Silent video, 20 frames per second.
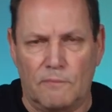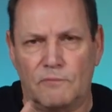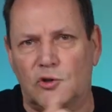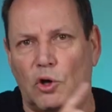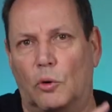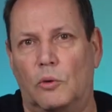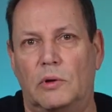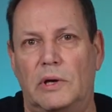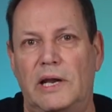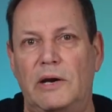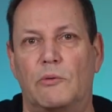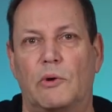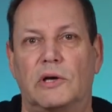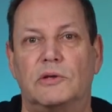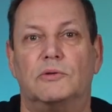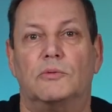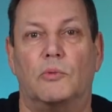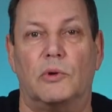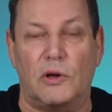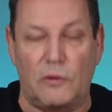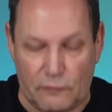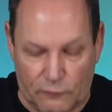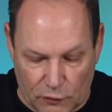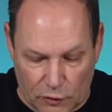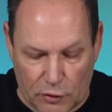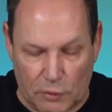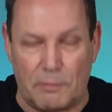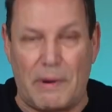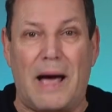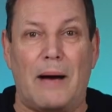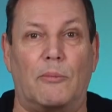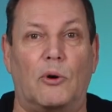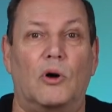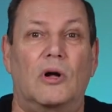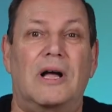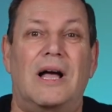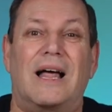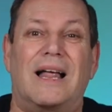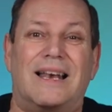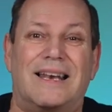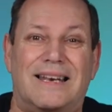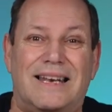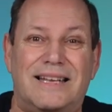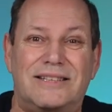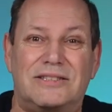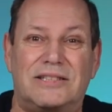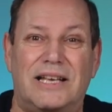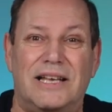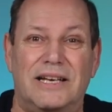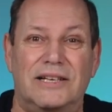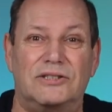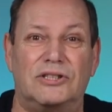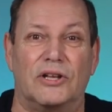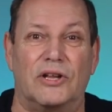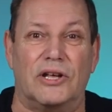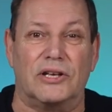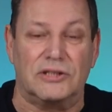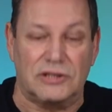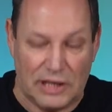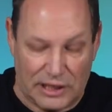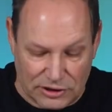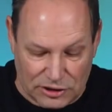So anyways, without further babble, let's get into this